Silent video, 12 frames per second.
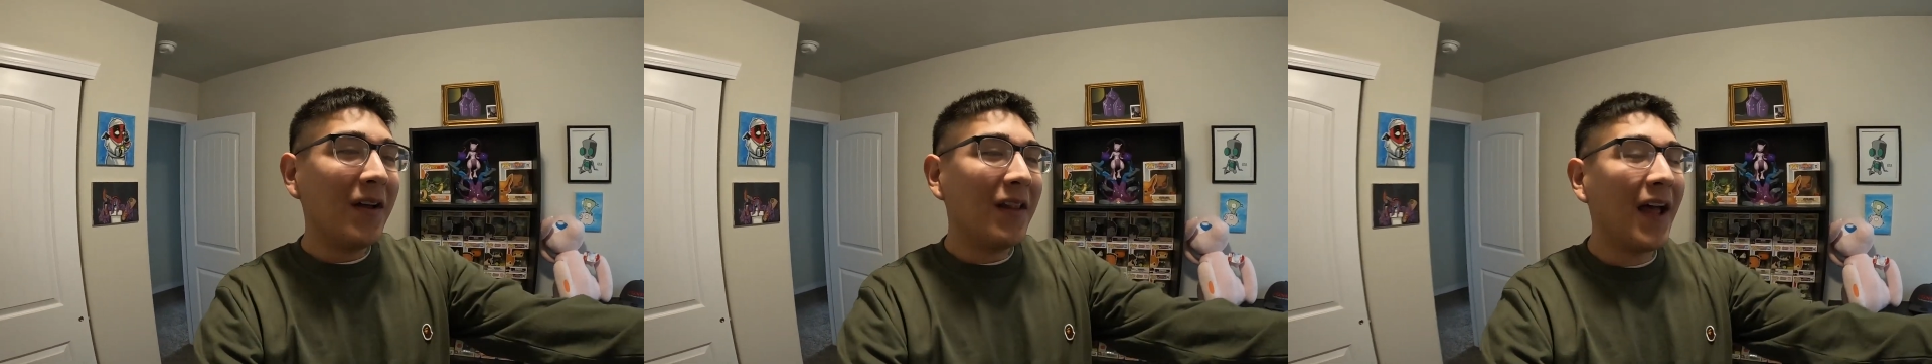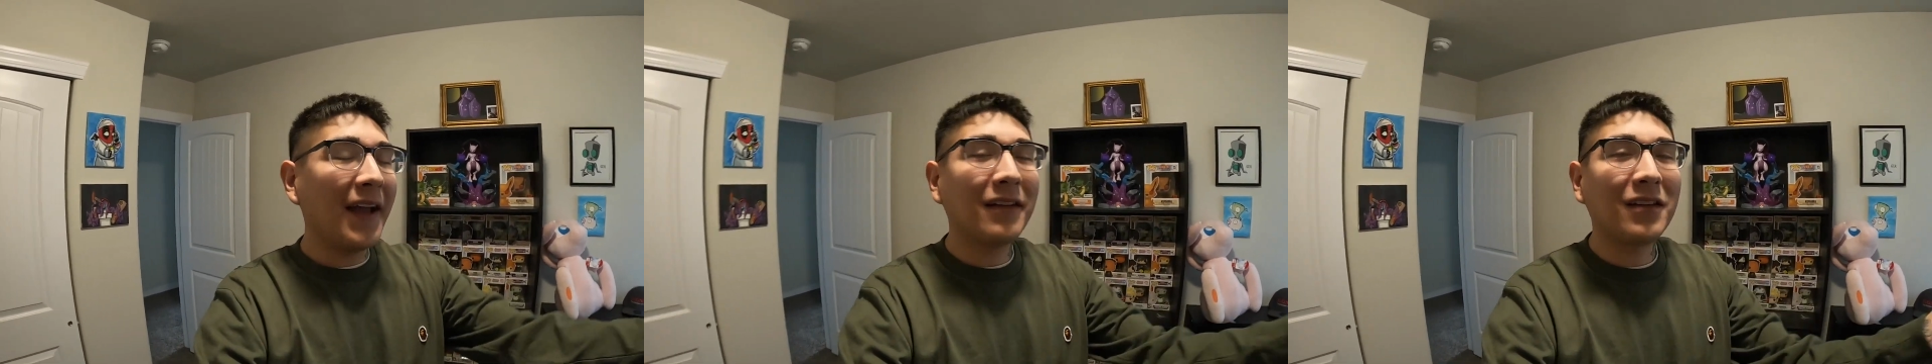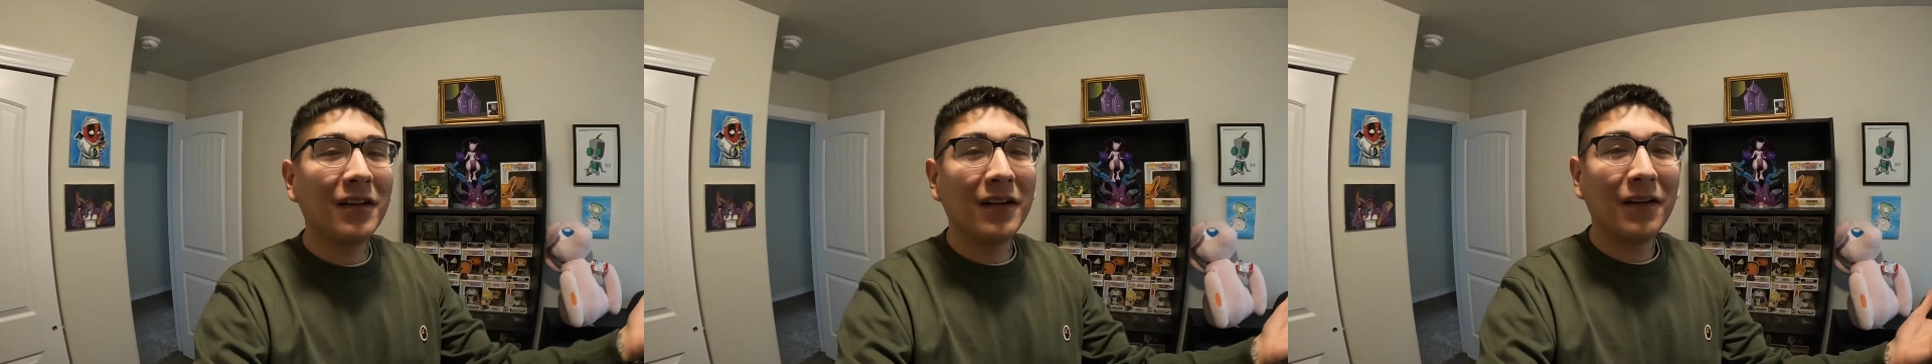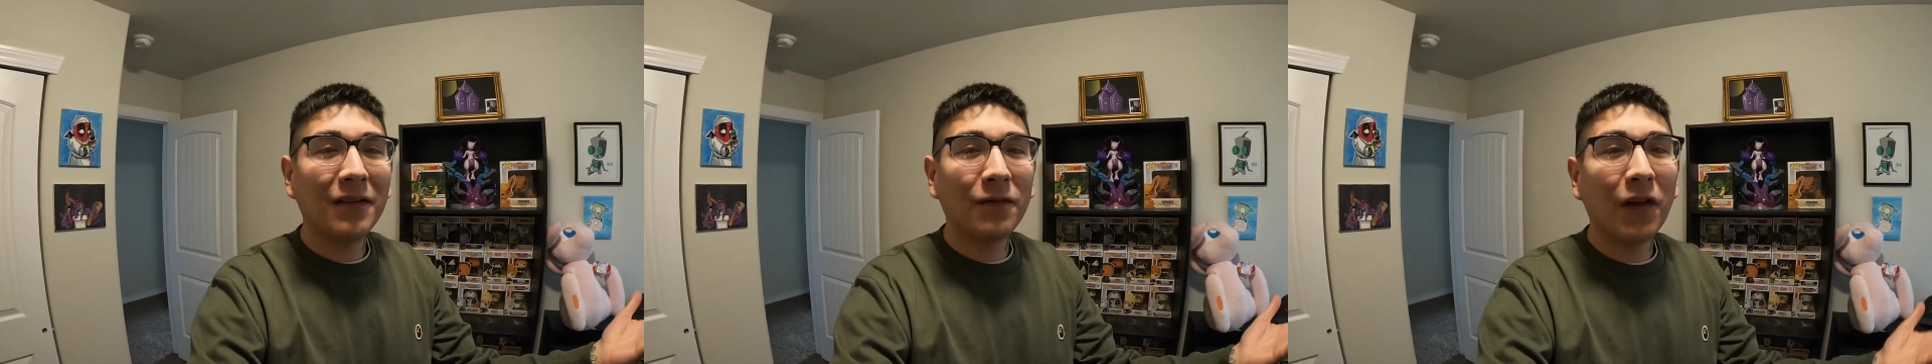like
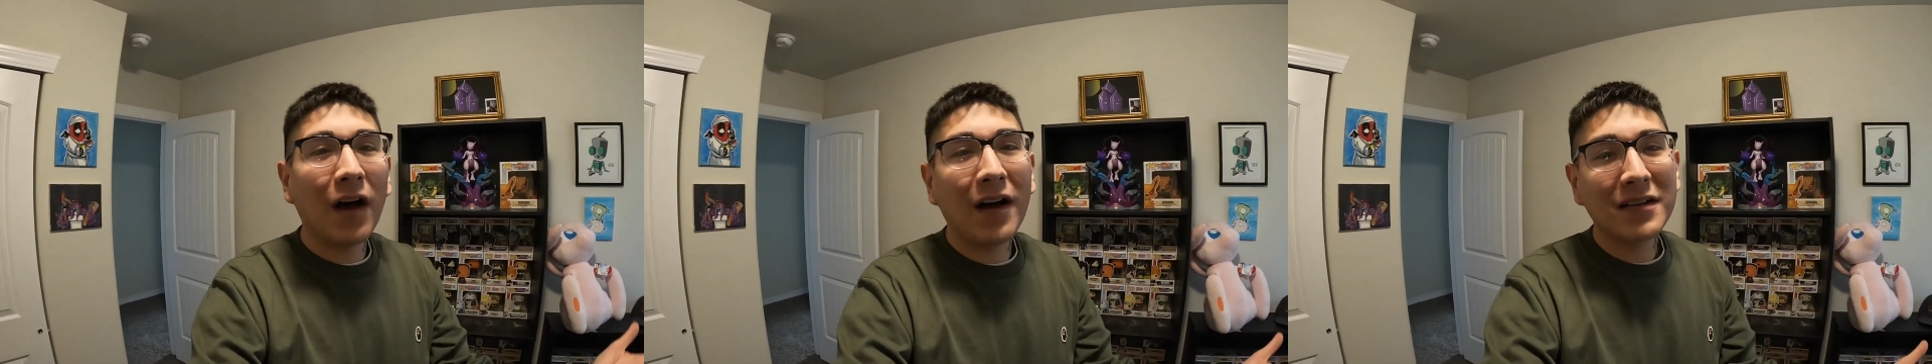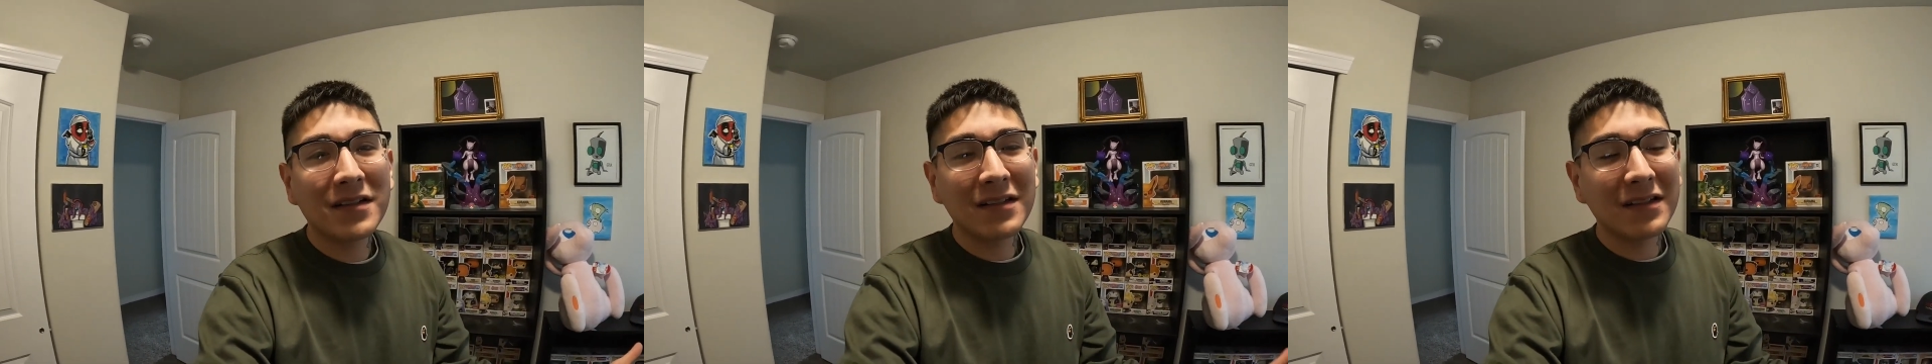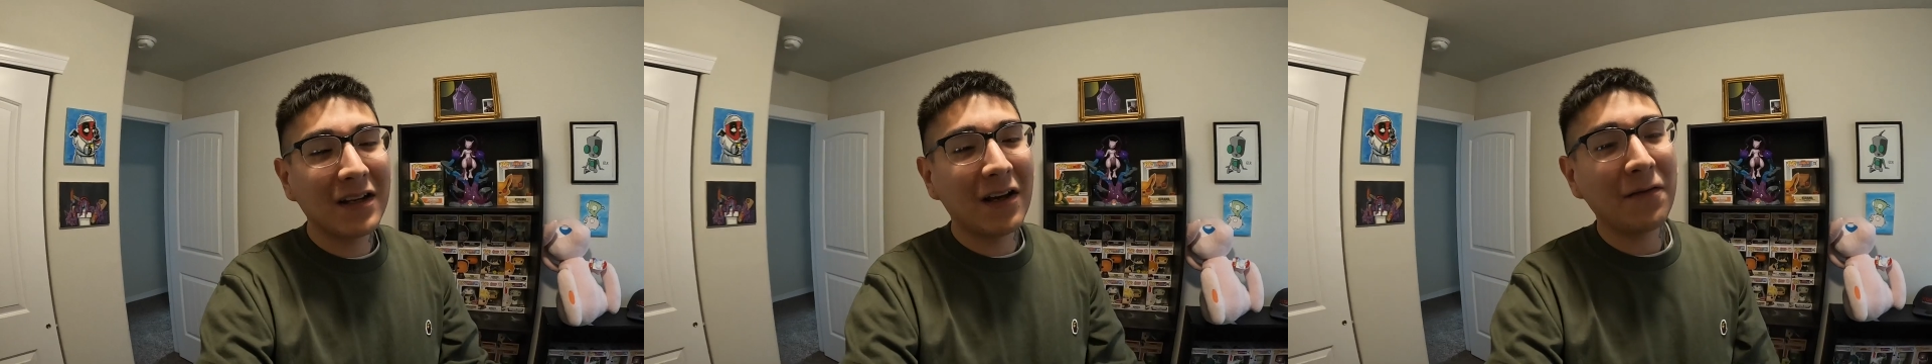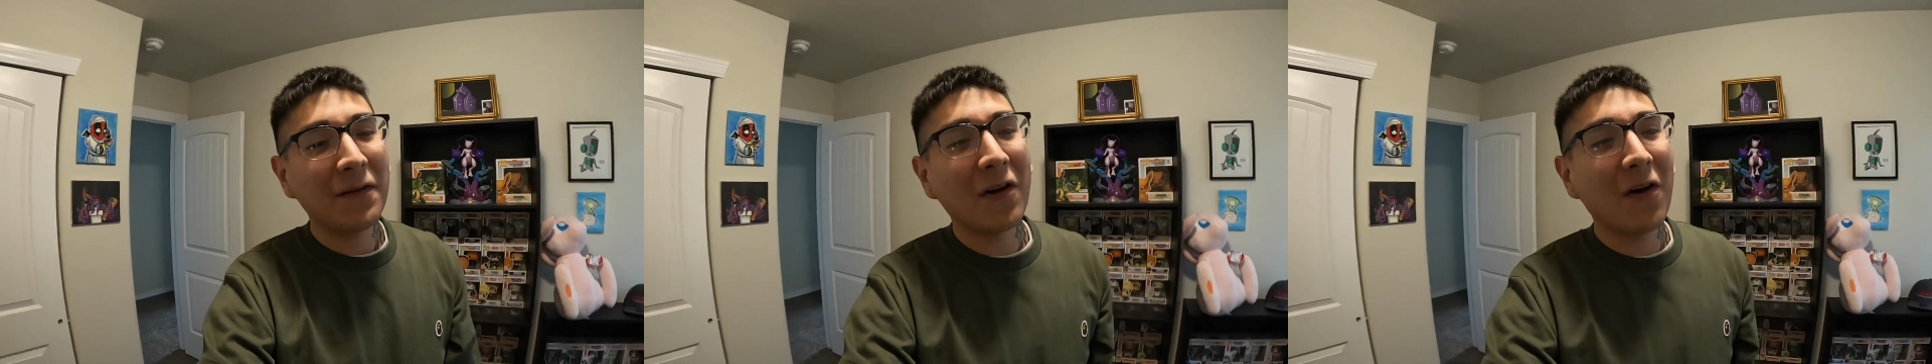the vlogs and
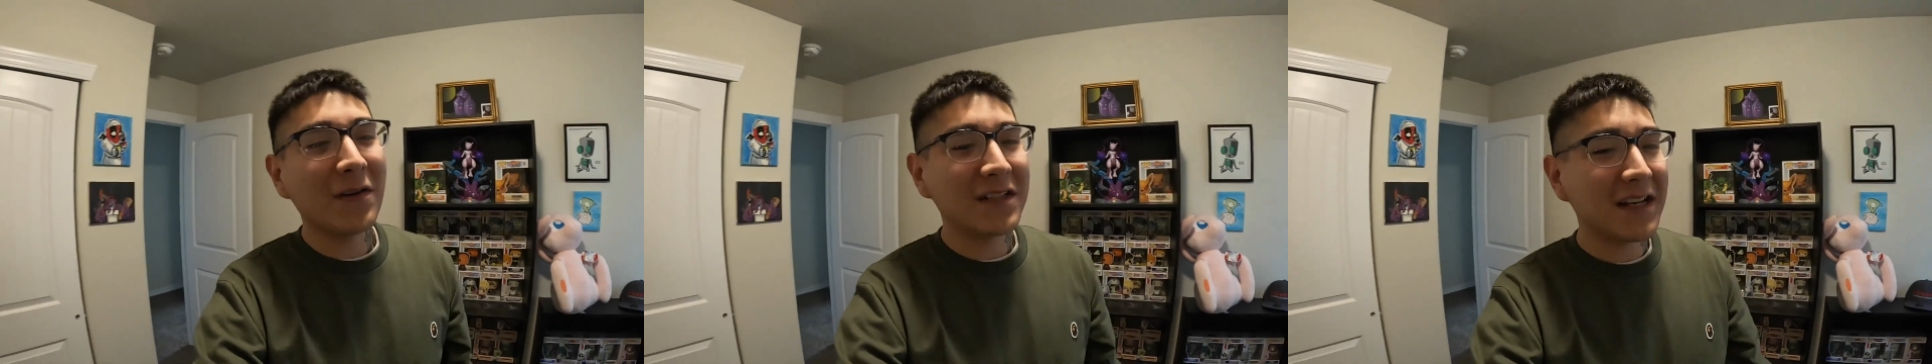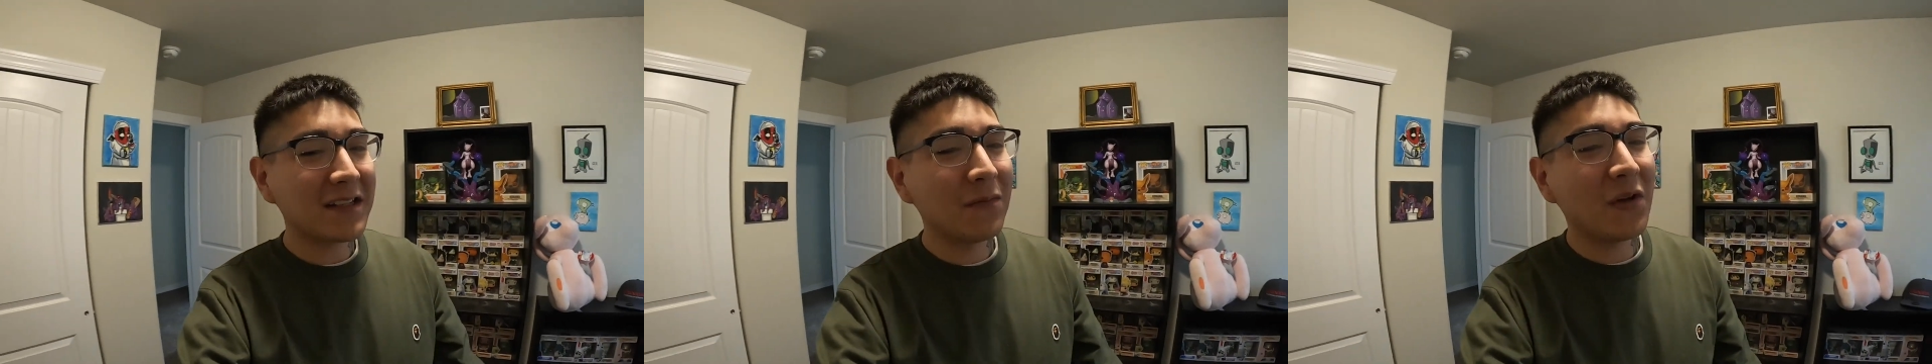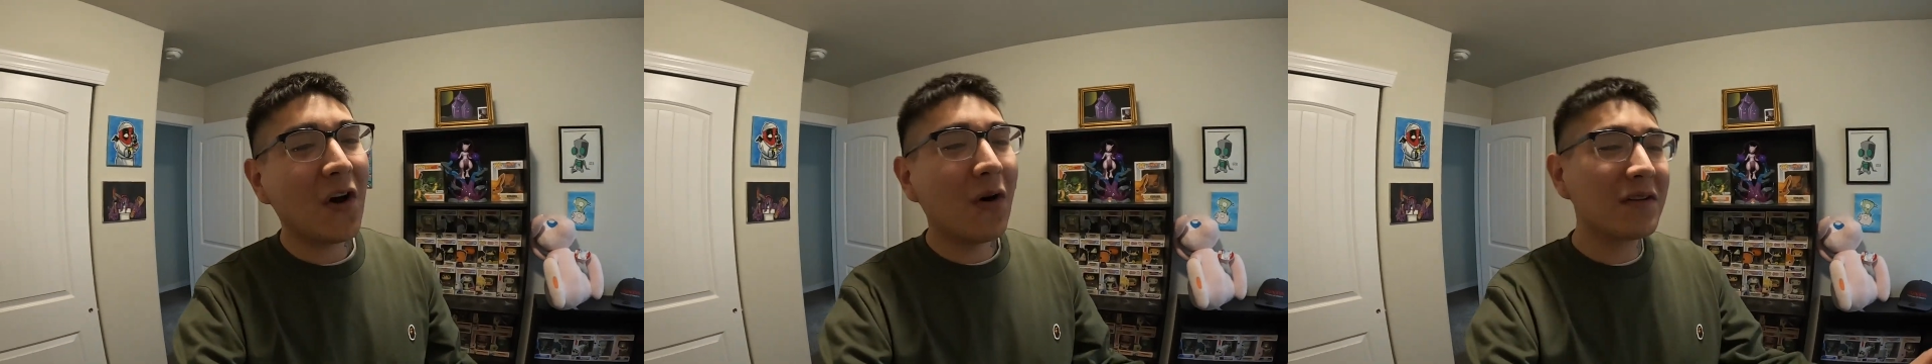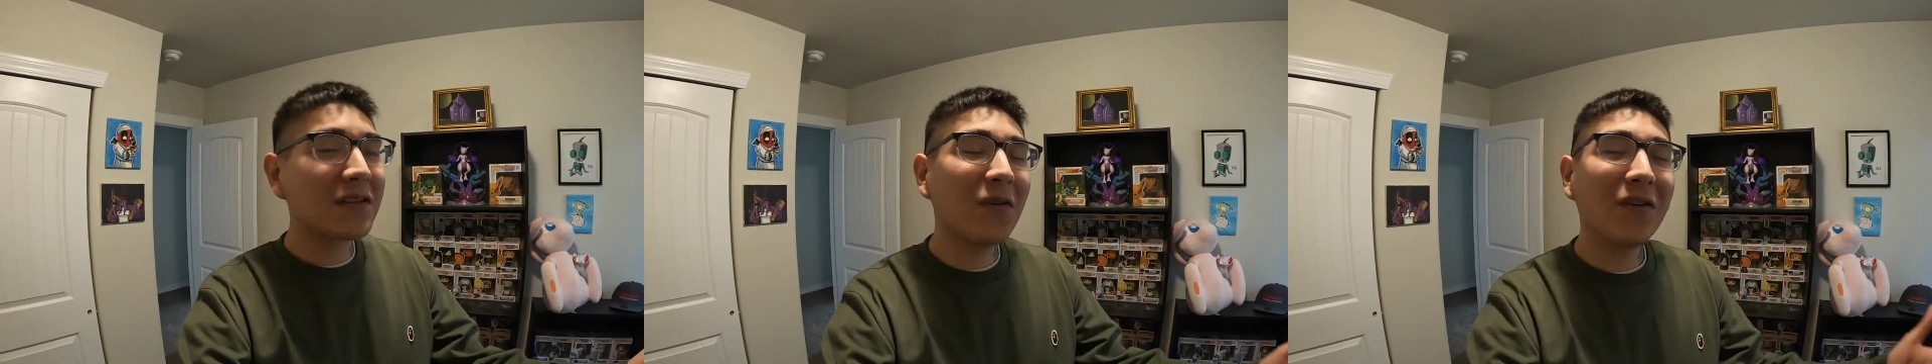stuff and are always asking me, oh,
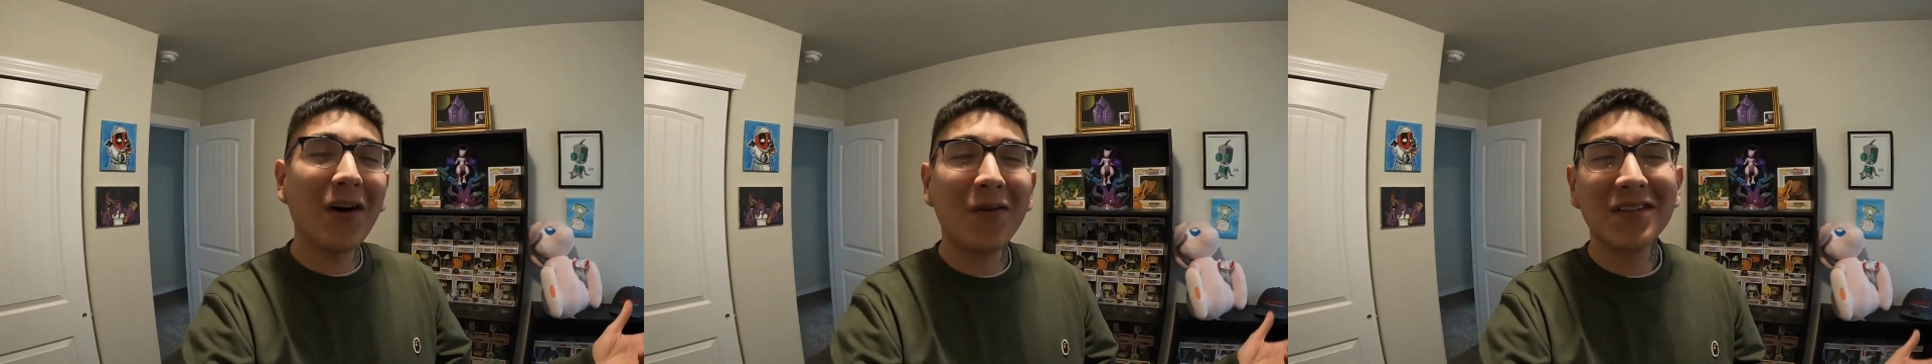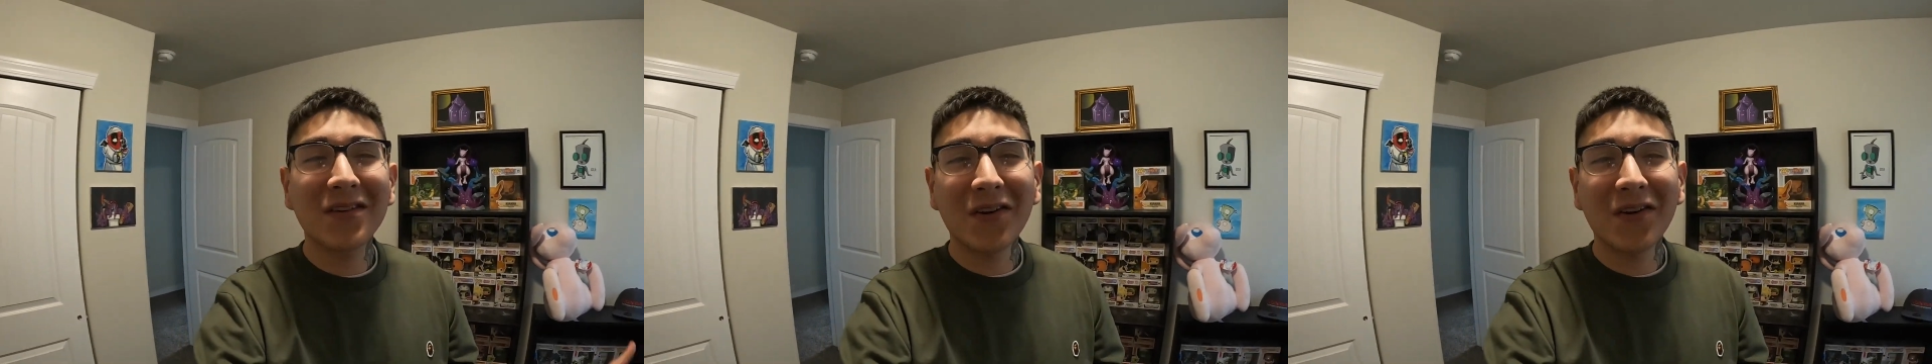what's going on,